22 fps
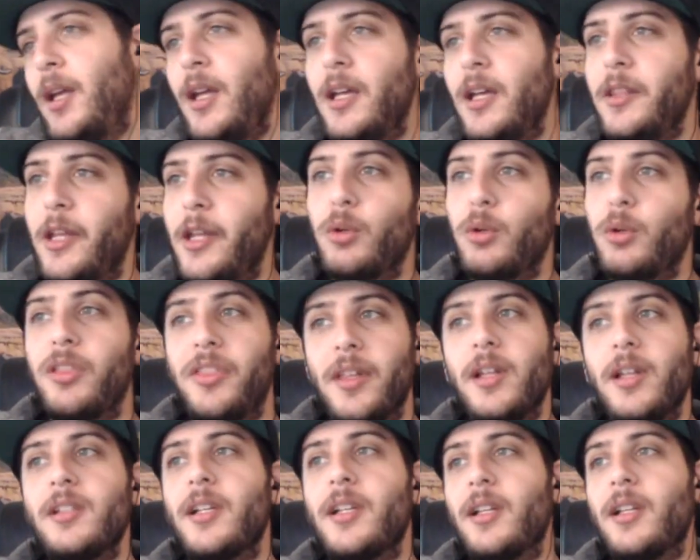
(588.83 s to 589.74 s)
There were
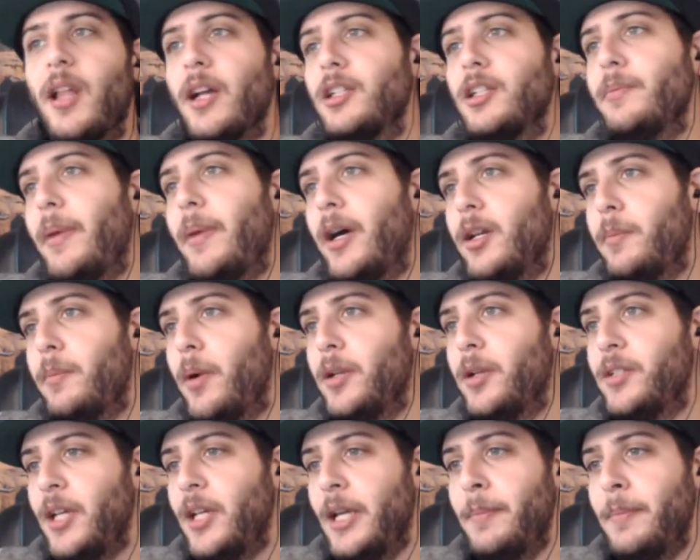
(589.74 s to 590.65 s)
things I liked about him
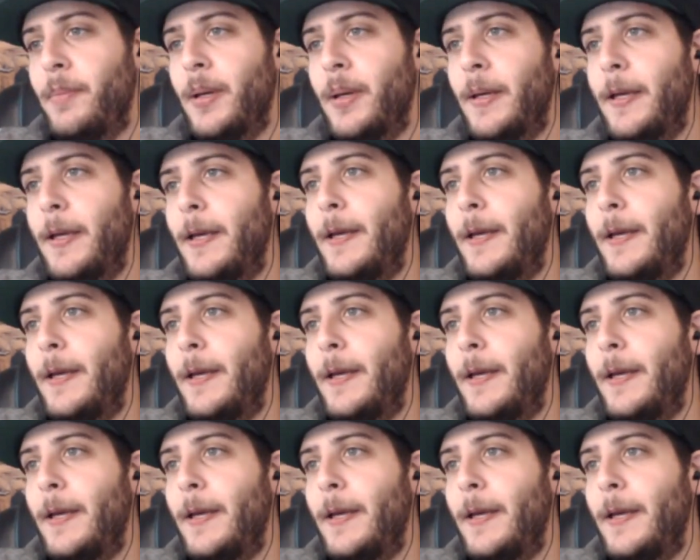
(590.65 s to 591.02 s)
on tape.